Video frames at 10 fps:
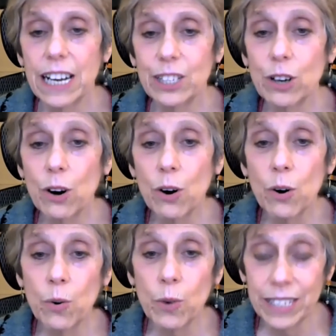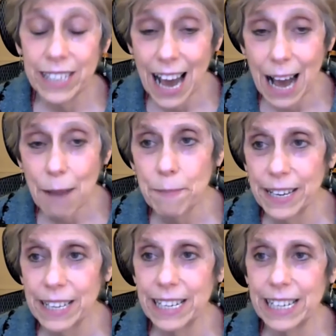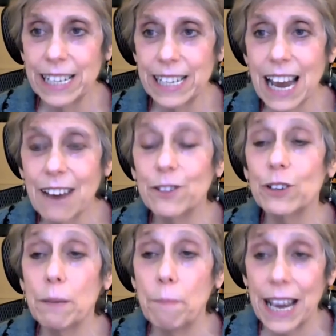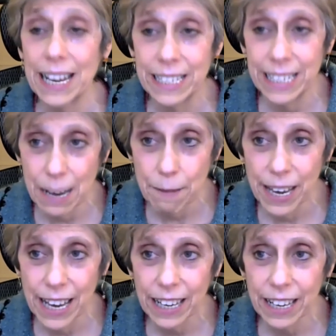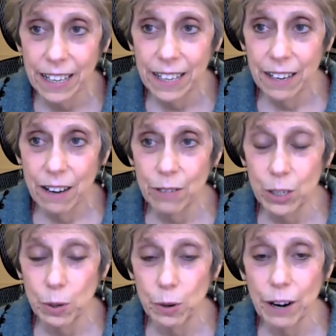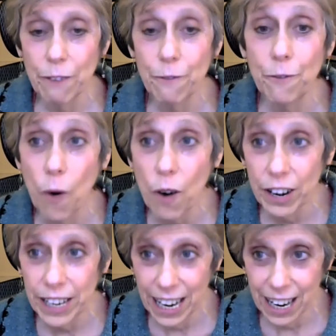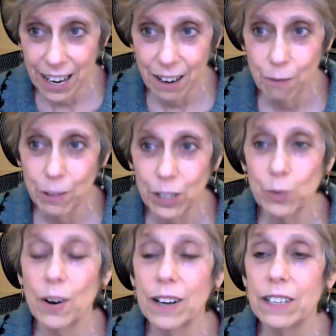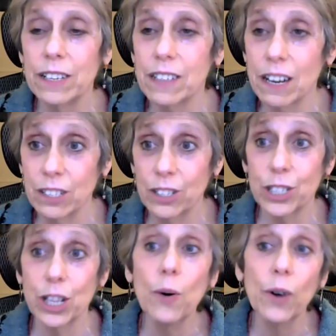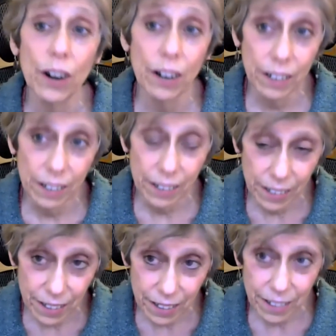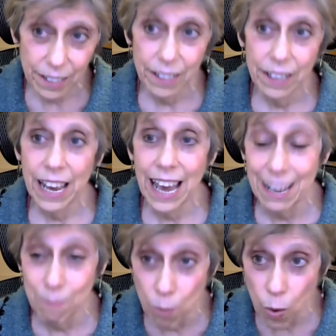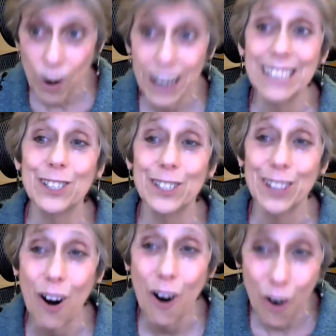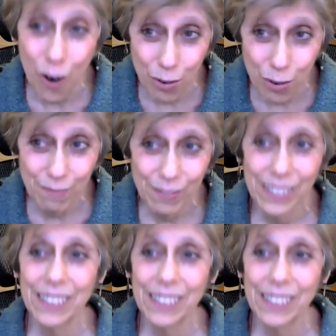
So, what's happened is after the pandemic, which we were in a four year, which was slower and more into the home,